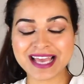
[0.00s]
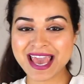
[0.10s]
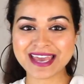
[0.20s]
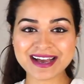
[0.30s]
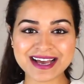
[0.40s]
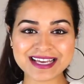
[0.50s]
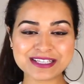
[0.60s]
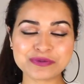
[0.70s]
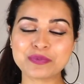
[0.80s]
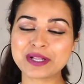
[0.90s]
Hey guys,
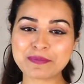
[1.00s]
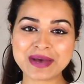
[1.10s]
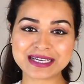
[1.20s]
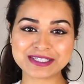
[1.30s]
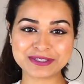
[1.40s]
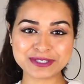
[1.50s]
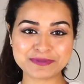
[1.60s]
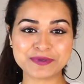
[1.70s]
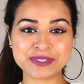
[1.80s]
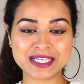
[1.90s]
welcome back to Girls
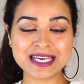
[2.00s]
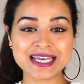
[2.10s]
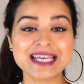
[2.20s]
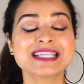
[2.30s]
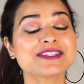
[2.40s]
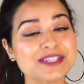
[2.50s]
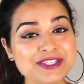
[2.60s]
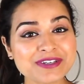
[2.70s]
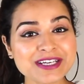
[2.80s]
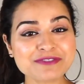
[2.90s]
Beauty. So in
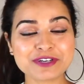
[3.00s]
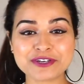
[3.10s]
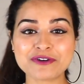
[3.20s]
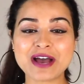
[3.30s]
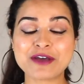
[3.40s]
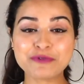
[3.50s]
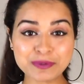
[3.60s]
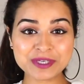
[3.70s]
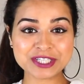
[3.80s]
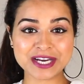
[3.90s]
today's video, I will
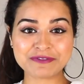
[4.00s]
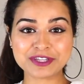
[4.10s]
be sharing